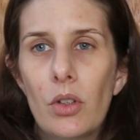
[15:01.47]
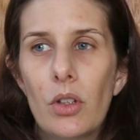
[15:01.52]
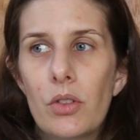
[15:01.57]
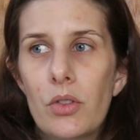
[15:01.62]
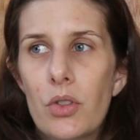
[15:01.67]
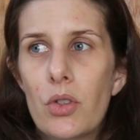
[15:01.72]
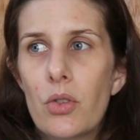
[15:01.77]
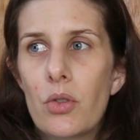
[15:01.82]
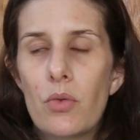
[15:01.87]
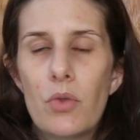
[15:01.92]

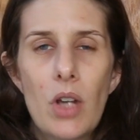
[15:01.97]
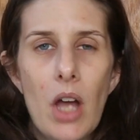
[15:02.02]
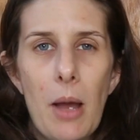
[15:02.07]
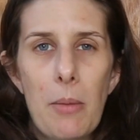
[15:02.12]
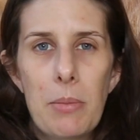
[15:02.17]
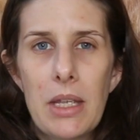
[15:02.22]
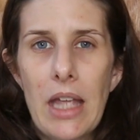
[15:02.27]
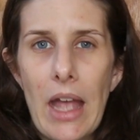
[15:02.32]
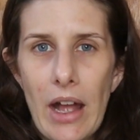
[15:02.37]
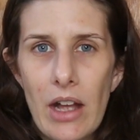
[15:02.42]
not be
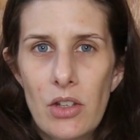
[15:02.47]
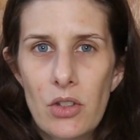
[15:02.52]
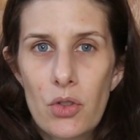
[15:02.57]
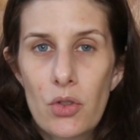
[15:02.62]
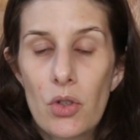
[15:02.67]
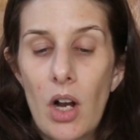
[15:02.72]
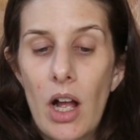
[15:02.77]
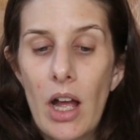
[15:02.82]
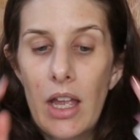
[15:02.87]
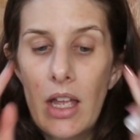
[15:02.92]
as dry.
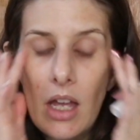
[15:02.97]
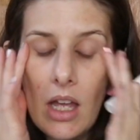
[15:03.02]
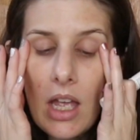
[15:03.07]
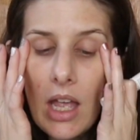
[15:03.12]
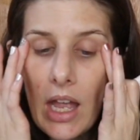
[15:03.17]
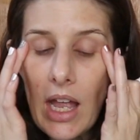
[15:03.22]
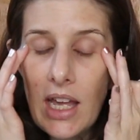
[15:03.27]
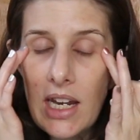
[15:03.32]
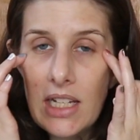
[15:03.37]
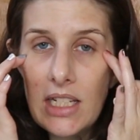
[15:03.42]

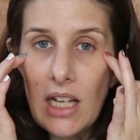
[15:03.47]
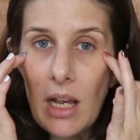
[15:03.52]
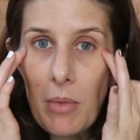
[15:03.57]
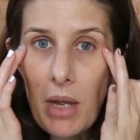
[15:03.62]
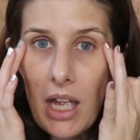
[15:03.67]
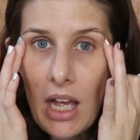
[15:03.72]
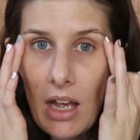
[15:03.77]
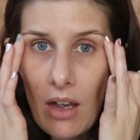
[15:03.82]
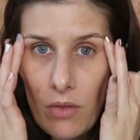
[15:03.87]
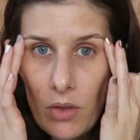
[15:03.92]
Anytime I have those
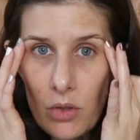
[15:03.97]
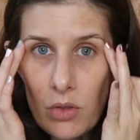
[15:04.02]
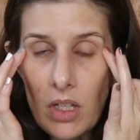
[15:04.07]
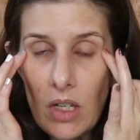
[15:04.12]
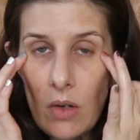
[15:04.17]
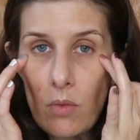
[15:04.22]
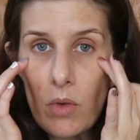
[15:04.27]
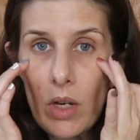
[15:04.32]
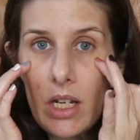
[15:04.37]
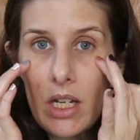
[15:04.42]
like red
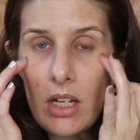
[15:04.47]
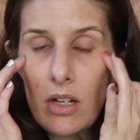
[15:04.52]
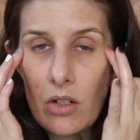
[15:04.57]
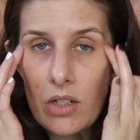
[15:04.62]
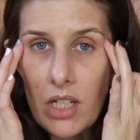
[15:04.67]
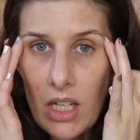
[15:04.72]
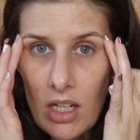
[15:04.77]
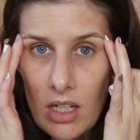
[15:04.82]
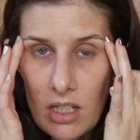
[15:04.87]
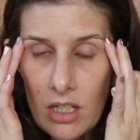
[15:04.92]
irritated
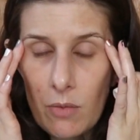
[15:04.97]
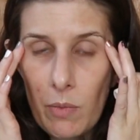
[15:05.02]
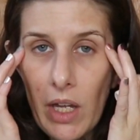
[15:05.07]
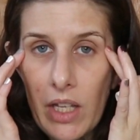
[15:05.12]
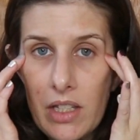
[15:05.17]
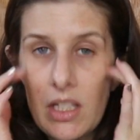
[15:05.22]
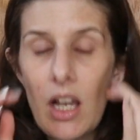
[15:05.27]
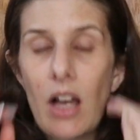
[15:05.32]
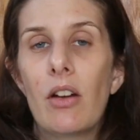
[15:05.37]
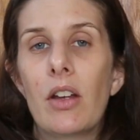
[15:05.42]
spots out
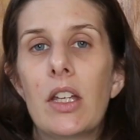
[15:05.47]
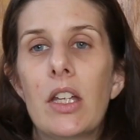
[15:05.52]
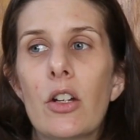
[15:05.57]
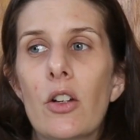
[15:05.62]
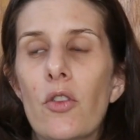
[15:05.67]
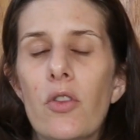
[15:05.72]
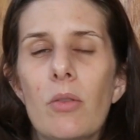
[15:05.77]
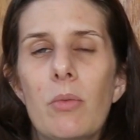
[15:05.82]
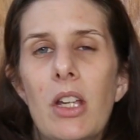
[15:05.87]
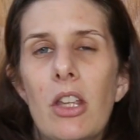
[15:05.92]
here from
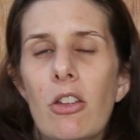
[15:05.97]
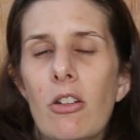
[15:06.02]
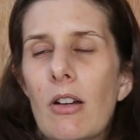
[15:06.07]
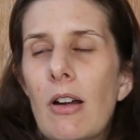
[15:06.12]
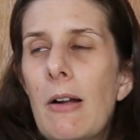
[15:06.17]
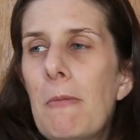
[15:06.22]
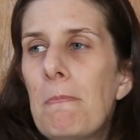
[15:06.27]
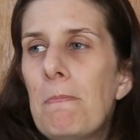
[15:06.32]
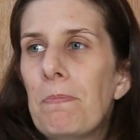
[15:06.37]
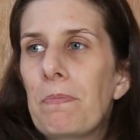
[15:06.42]
either
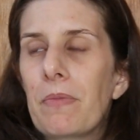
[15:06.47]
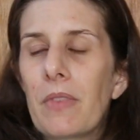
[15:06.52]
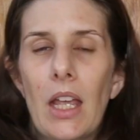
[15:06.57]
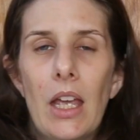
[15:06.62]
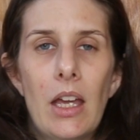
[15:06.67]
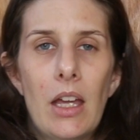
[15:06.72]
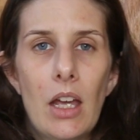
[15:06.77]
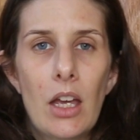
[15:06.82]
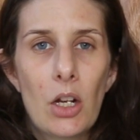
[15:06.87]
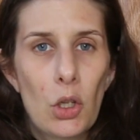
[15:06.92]
an
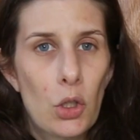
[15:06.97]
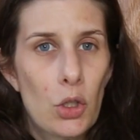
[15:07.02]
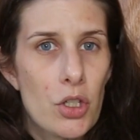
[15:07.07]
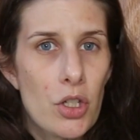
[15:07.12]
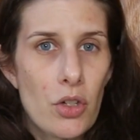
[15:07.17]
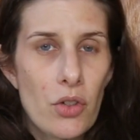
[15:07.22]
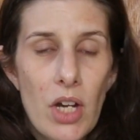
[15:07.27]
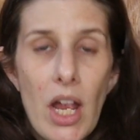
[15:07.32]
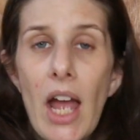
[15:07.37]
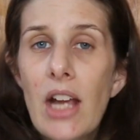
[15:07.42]
allergic
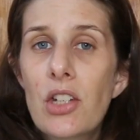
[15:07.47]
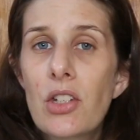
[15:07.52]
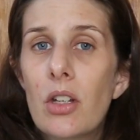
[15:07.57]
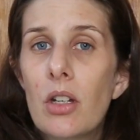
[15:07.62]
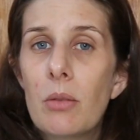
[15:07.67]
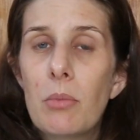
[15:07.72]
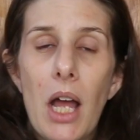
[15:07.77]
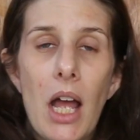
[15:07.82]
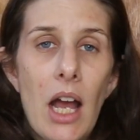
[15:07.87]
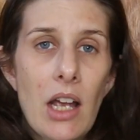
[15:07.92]
reaction, my
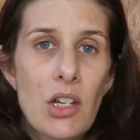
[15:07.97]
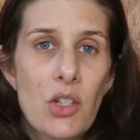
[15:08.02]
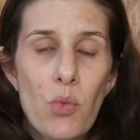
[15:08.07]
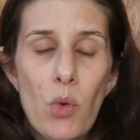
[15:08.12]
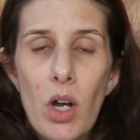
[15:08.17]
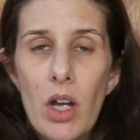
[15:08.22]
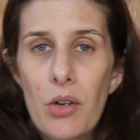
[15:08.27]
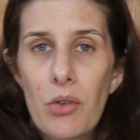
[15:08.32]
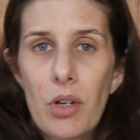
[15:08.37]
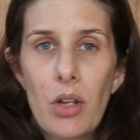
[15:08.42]
eyes watering,
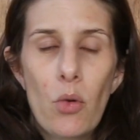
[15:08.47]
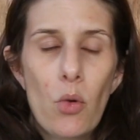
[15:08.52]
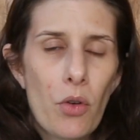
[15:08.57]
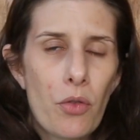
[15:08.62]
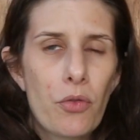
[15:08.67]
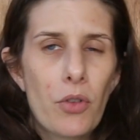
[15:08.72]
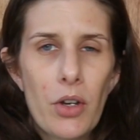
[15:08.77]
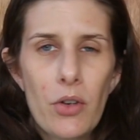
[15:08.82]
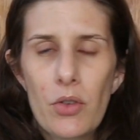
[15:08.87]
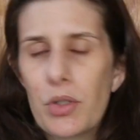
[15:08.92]
or fragrance
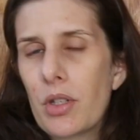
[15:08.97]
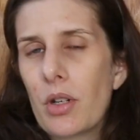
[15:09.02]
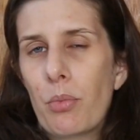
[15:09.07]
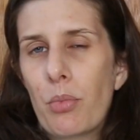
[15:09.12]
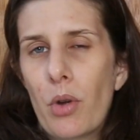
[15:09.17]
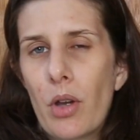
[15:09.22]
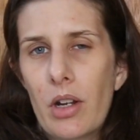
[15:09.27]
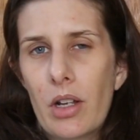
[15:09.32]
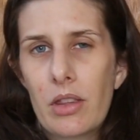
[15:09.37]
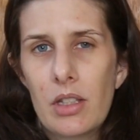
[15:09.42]
on a product
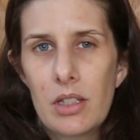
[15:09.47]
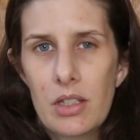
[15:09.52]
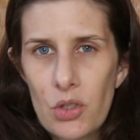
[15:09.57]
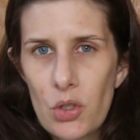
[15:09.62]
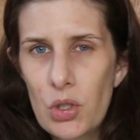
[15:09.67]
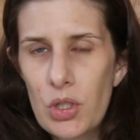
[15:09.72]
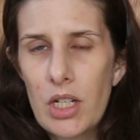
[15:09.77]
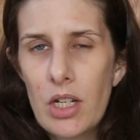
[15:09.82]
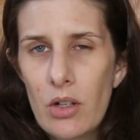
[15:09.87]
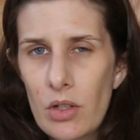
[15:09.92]
that's just
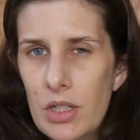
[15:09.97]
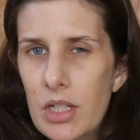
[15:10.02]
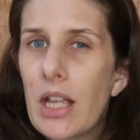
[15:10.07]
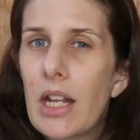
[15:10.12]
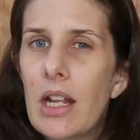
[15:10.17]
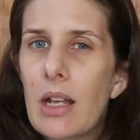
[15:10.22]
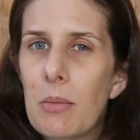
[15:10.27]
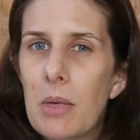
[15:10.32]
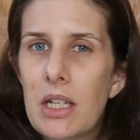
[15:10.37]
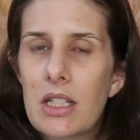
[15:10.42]
irritating my
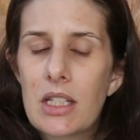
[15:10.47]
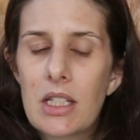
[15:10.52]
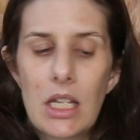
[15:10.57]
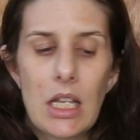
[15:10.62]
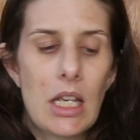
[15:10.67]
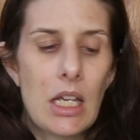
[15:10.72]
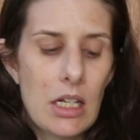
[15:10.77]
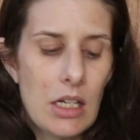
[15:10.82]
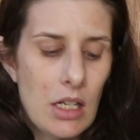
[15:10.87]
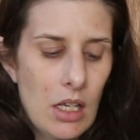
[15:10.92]
skin,
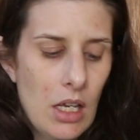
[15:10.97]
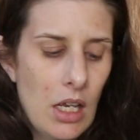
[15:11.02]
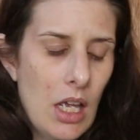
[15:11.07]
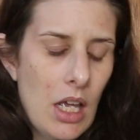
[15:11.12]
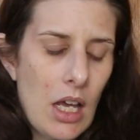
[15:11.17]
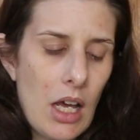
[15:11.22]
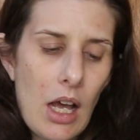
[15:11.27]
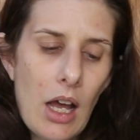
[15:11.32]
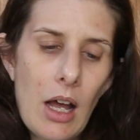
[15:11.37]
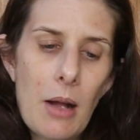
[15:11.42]

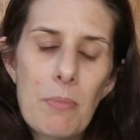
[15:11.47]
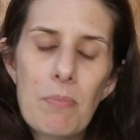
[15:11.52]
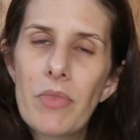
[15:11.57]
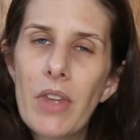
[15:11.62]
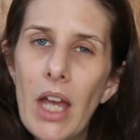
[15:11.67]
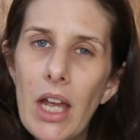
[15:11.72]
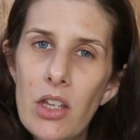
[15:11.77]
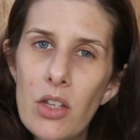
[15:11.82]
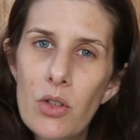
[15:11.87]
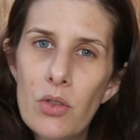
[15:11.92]
I use
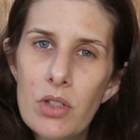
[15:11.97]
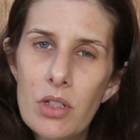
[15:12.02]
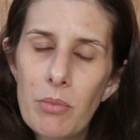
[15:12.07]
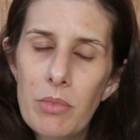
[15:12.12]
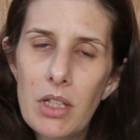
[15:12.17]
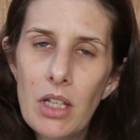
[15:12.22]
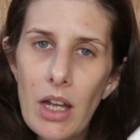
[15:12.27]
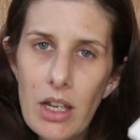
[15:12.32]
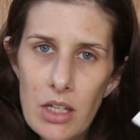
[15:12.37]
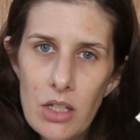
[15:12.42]

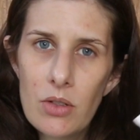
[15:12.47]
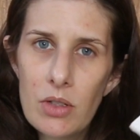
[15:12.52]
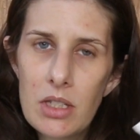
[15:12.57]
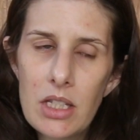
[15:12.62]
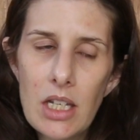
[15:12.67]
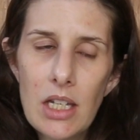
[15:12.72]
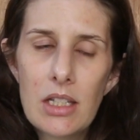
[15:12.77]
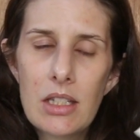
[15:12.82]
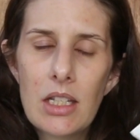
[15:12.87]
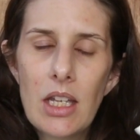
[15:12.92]
this and
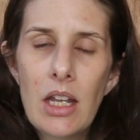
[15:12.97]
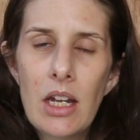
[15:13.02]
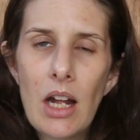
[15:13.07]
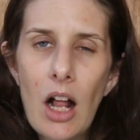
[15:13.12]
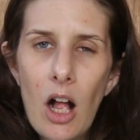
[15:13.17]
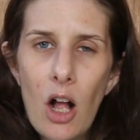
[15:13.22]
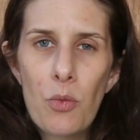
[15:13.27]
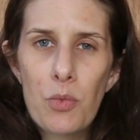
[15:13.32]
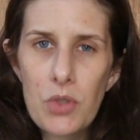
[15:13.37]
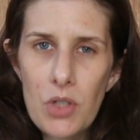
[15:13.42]
it helps
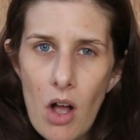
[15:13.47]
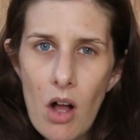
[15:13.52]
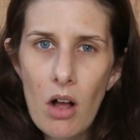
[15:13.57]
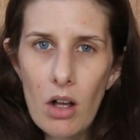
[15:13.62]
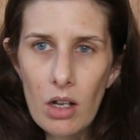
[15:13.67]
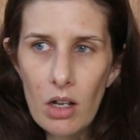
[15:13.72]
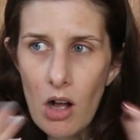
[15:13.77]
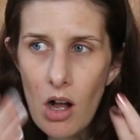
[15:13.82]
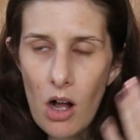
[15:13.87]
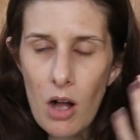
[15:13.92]
calm
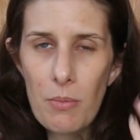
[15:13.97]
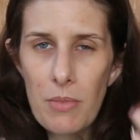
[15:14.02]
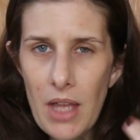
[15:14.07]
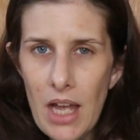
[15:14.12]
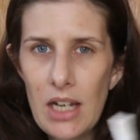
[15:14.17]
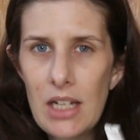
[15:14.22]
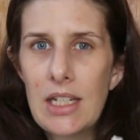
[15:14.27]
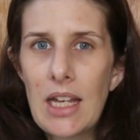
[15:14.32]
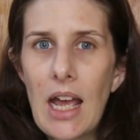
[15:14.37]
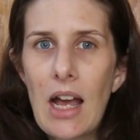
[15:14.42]
that
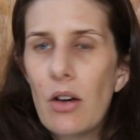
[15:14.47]
down.